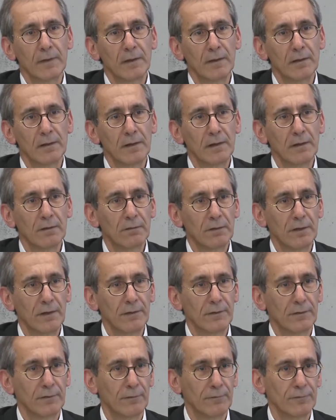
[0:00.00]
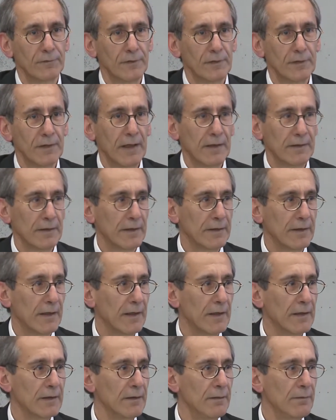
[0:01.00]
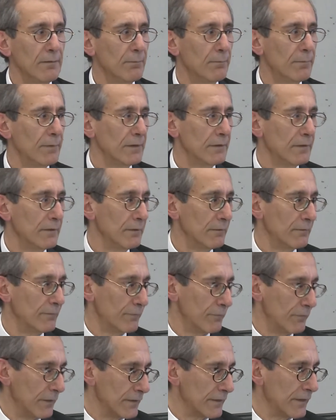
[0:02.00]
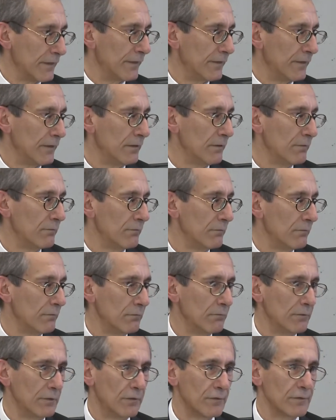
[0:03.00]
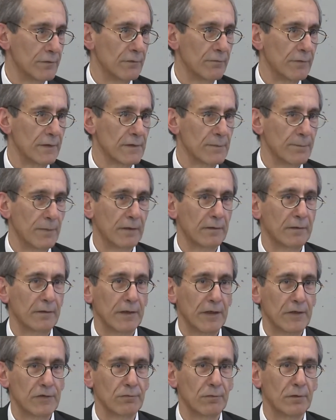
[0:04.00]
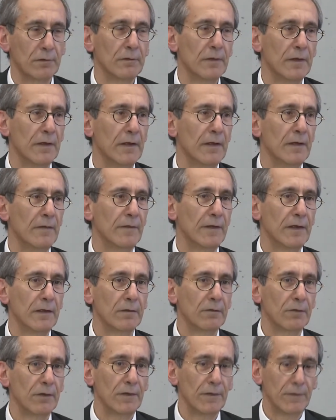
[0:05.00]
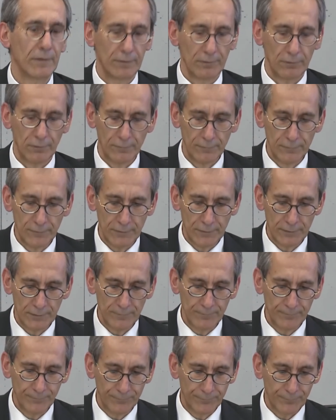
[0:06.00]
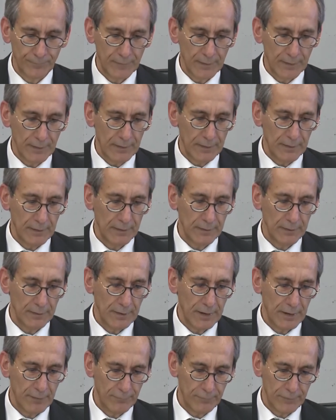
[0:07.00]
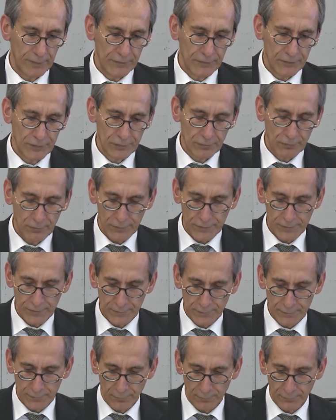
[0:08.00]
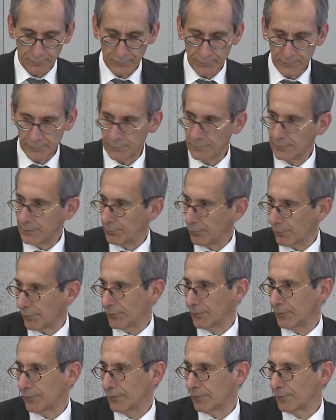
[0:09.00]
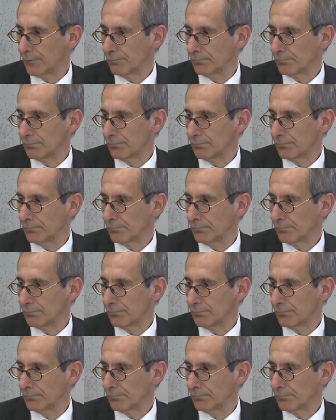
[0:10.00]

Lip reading: increase of the NII, but as I said, we also expect a gradual increase of the average cost of the deposits.